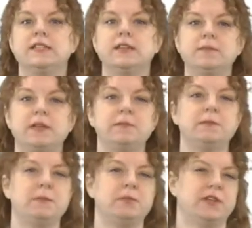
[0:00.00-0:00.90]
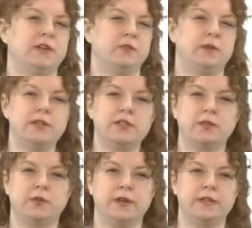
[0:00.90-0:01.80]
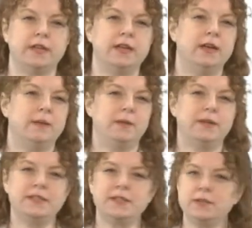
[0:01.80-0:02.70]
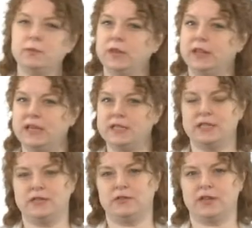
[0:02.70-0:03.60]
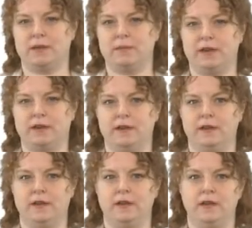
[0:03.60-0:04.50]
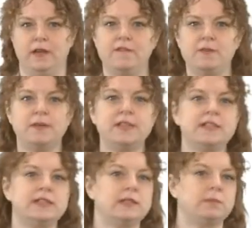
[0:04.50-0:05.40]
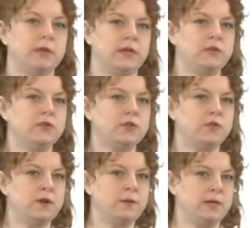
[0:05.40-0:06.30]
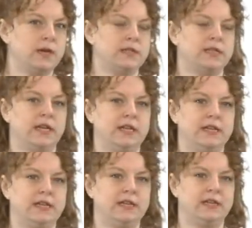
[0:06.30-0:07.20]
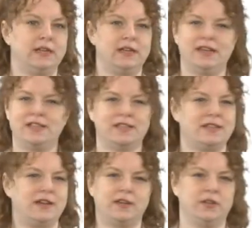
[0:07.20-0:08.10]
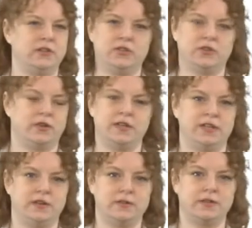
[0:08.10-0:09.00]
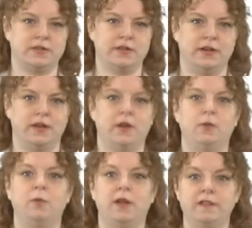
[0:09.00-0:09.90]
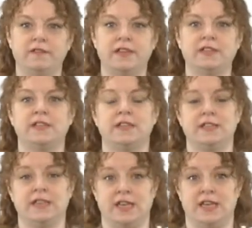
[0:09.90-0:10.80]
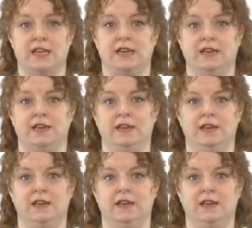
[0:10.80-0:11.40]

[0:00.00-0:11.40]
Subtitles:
Sometimes people tell great stories, but it doesn't relate to their topic. If you must explain your story beyond telling it, it's not a good story to use. Relevance is key.